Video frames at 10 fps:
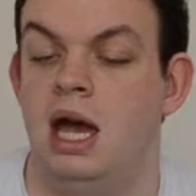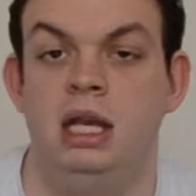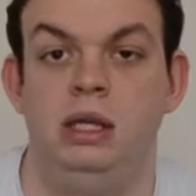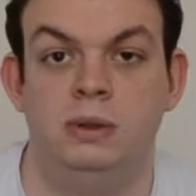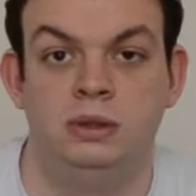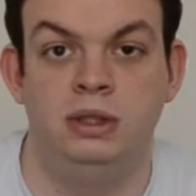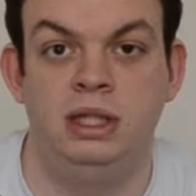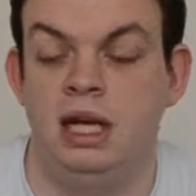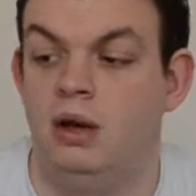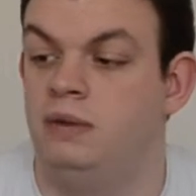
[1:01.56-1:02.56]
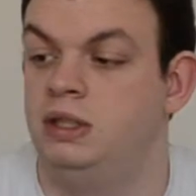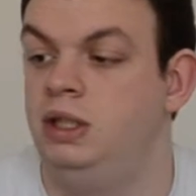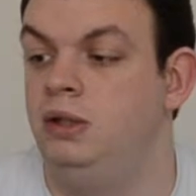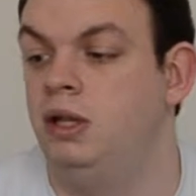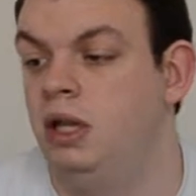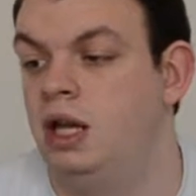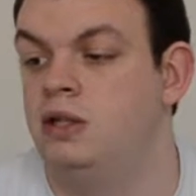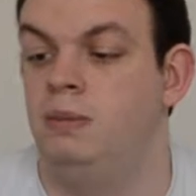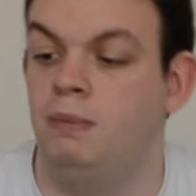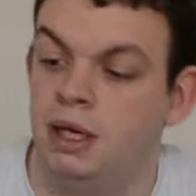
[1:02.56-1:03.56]
then you also get, obviously, you get
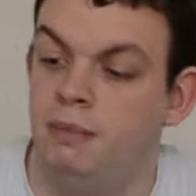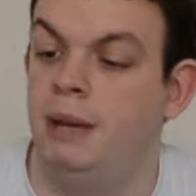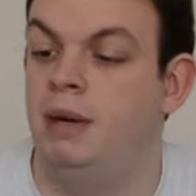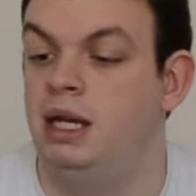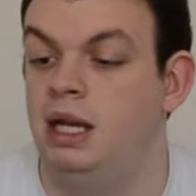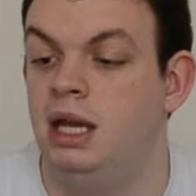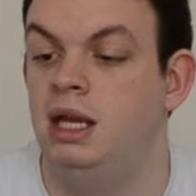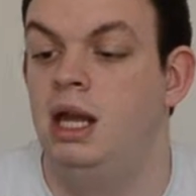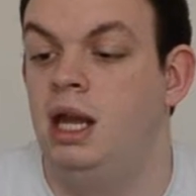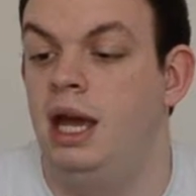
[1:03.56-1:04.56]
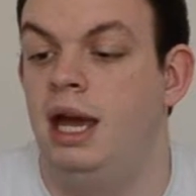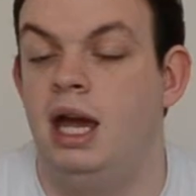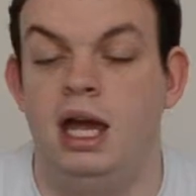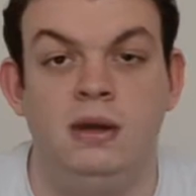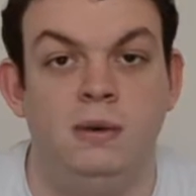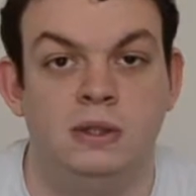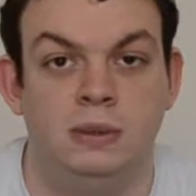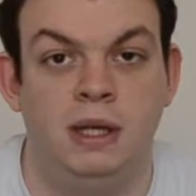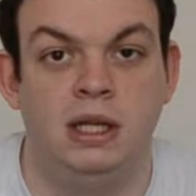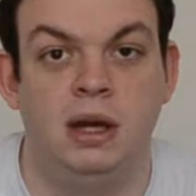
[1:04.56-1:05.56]
Superman and Batman again, and you also
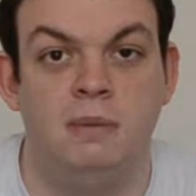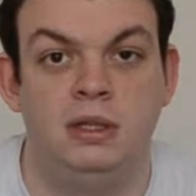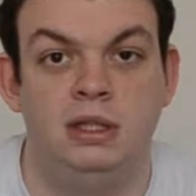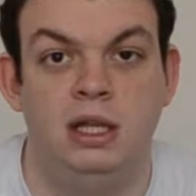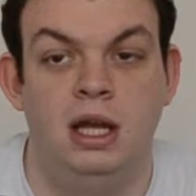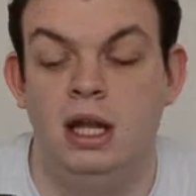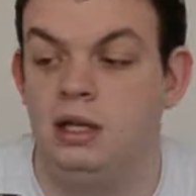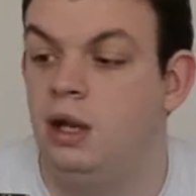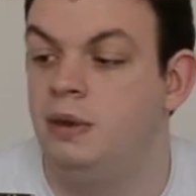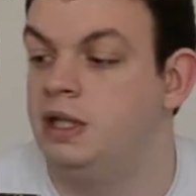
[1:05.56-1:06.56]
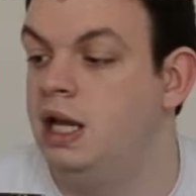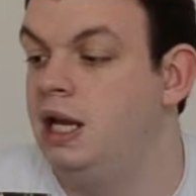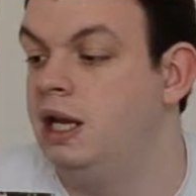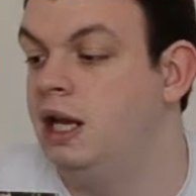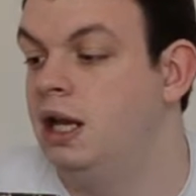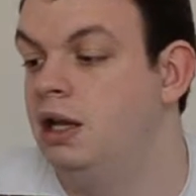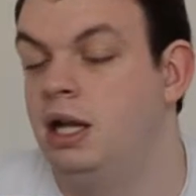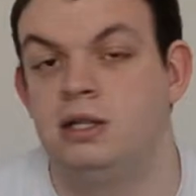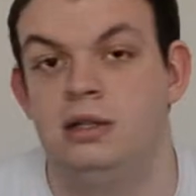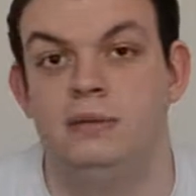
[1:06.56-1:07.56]
pick up Lois Lane and
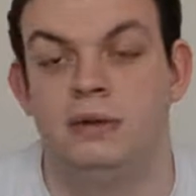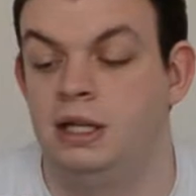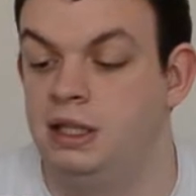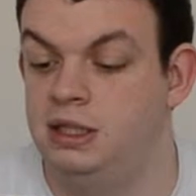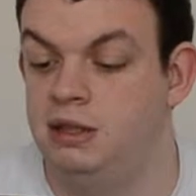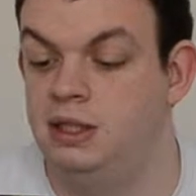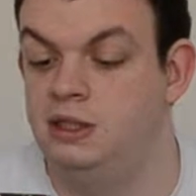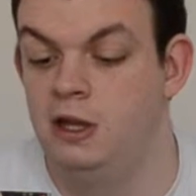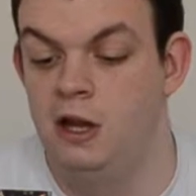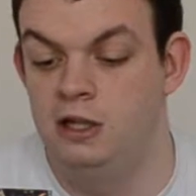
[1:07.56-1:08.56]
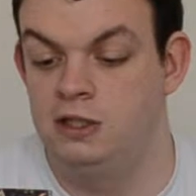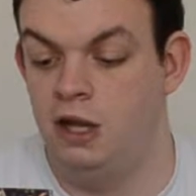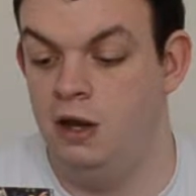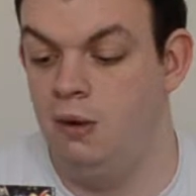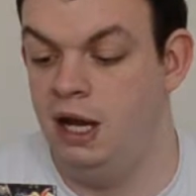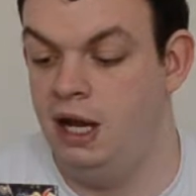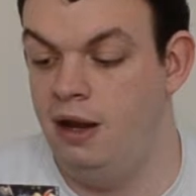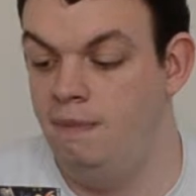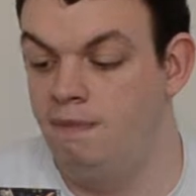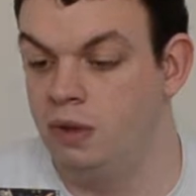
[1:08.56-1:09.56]
Lex Luthor in this series. So,
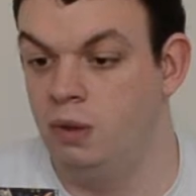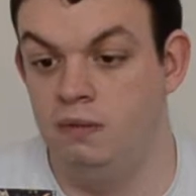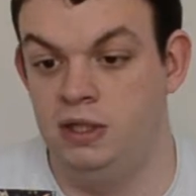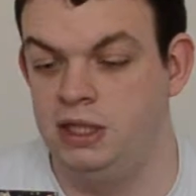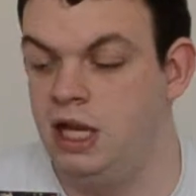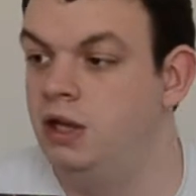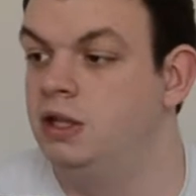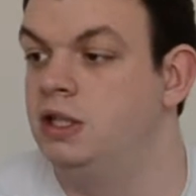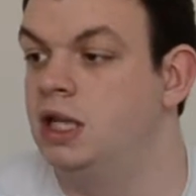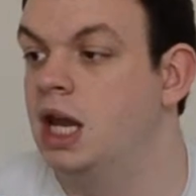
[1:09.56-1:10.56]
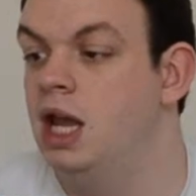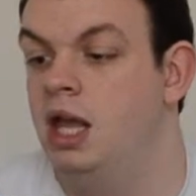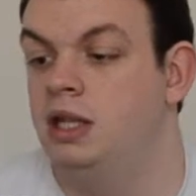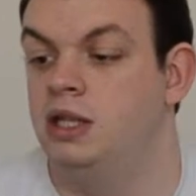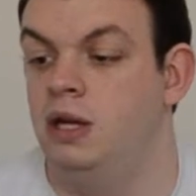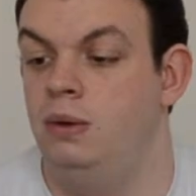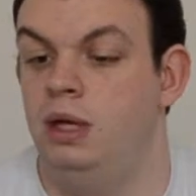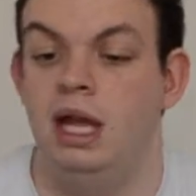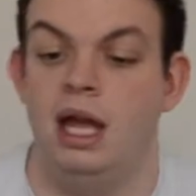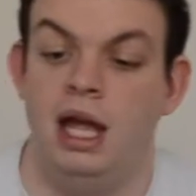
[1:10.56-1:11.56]
or this set, I should say. So
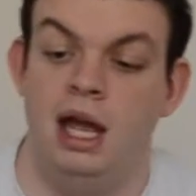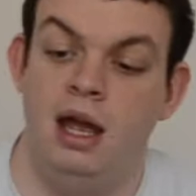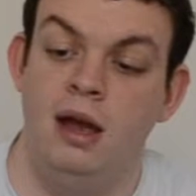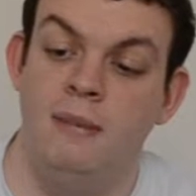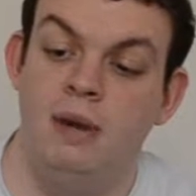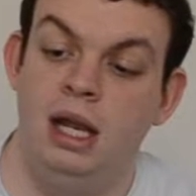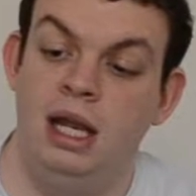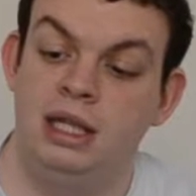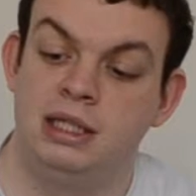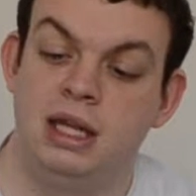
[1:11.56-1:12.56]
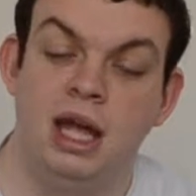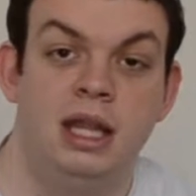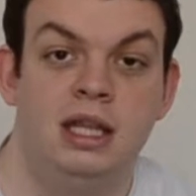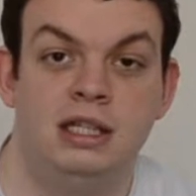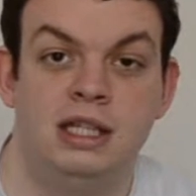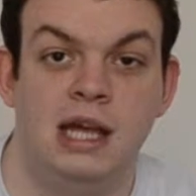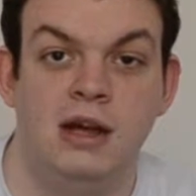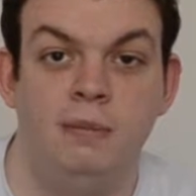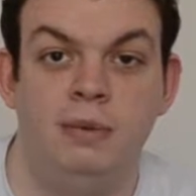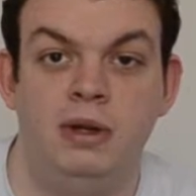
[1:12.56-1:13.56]
yeah, let's get this set
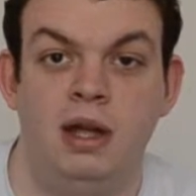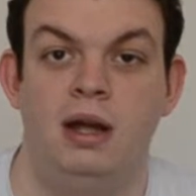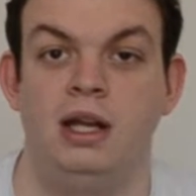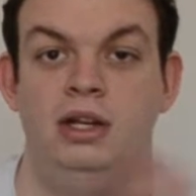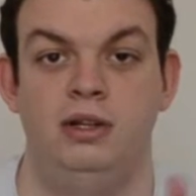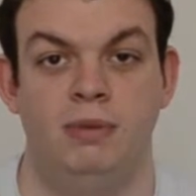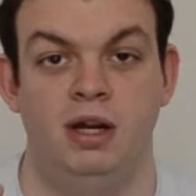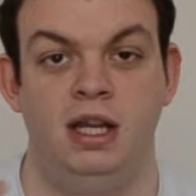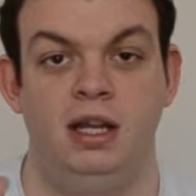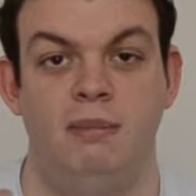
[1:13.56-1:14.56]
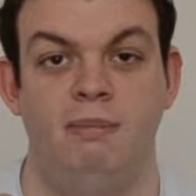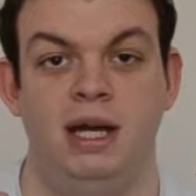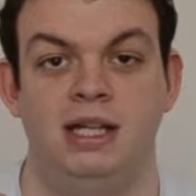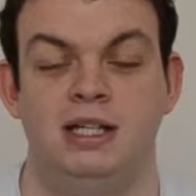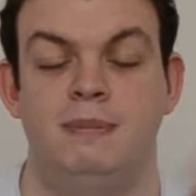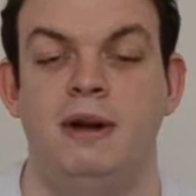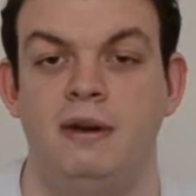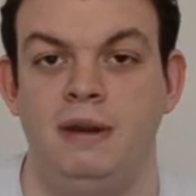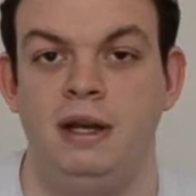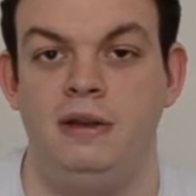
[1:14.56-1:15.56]
open. I'm going to use my magic spirit
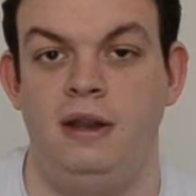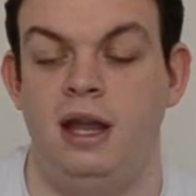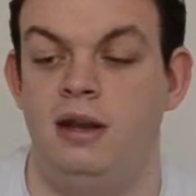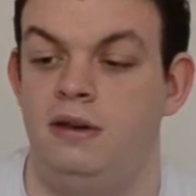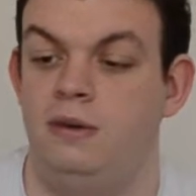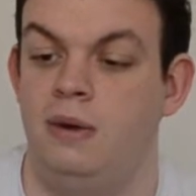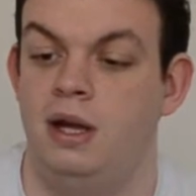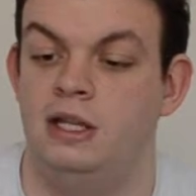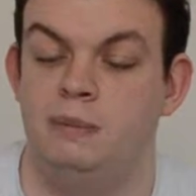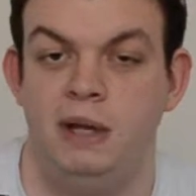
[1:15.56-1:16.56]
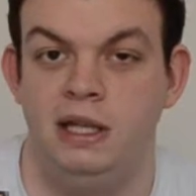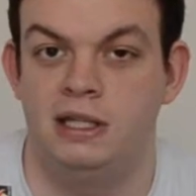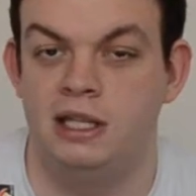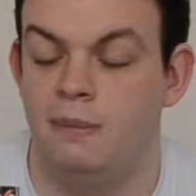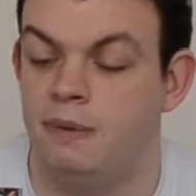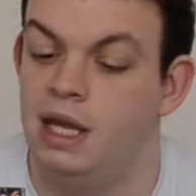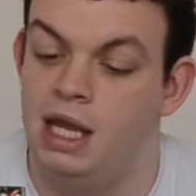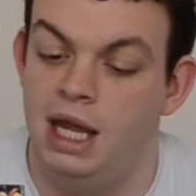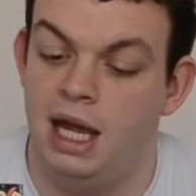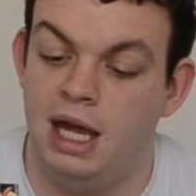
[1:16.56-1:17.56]
fingers again to speed this up
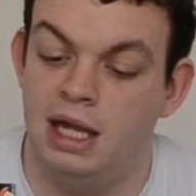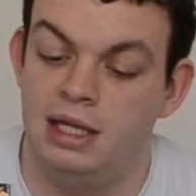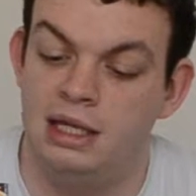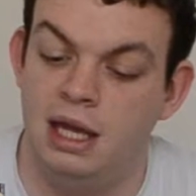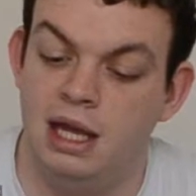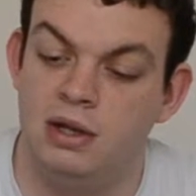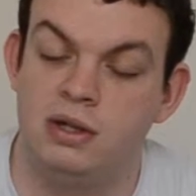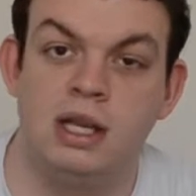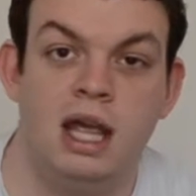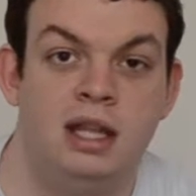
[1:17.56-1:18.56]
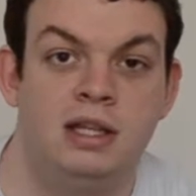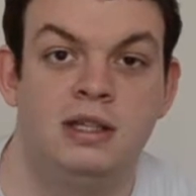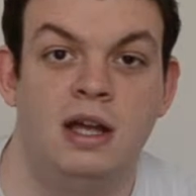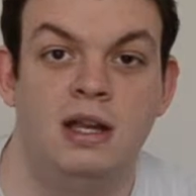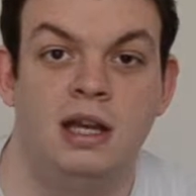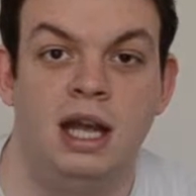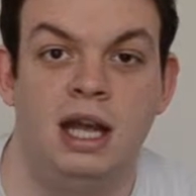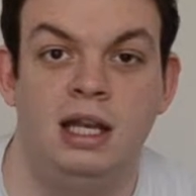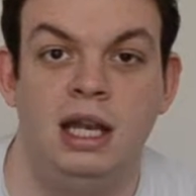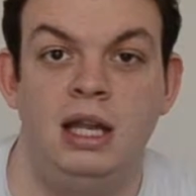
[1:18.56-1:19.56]
and get this done,
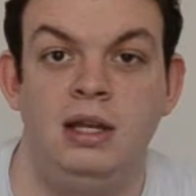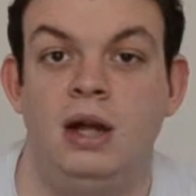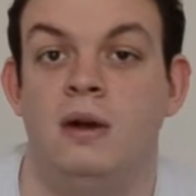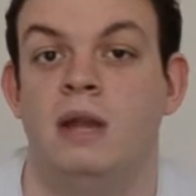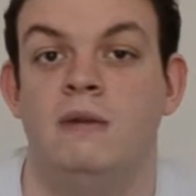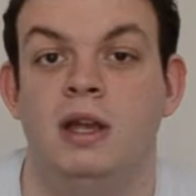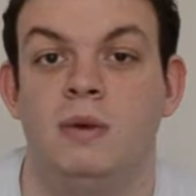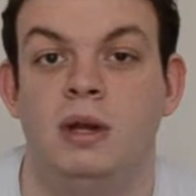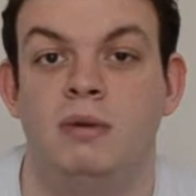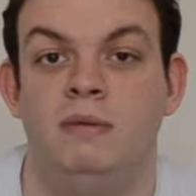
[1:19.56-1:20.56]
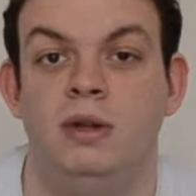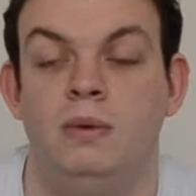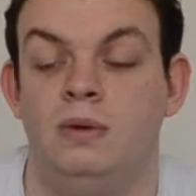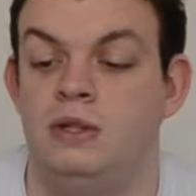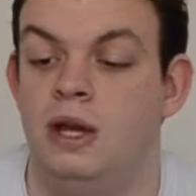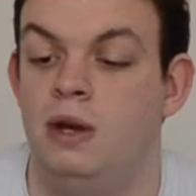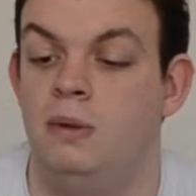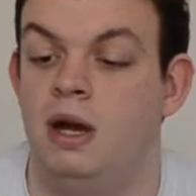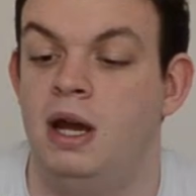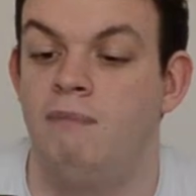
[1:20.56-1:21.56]
and then I'll give it a quick review.
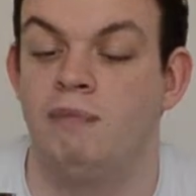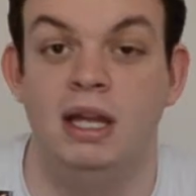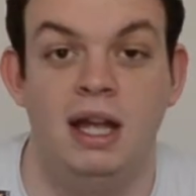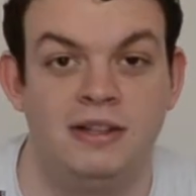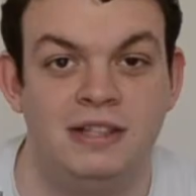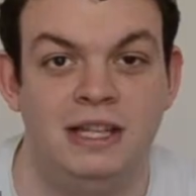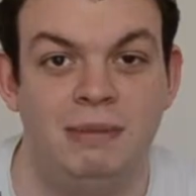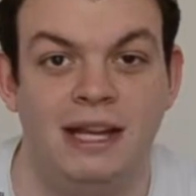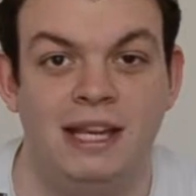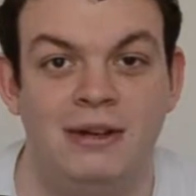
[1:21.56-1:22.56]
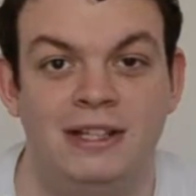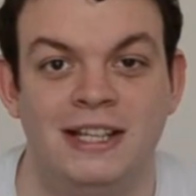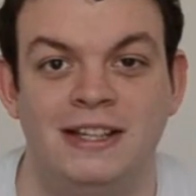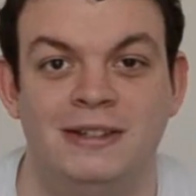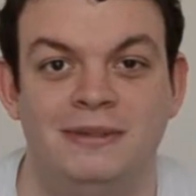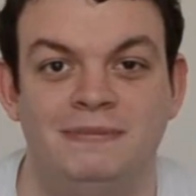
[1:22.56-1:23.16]
So yeah, I'll see you back here in a second.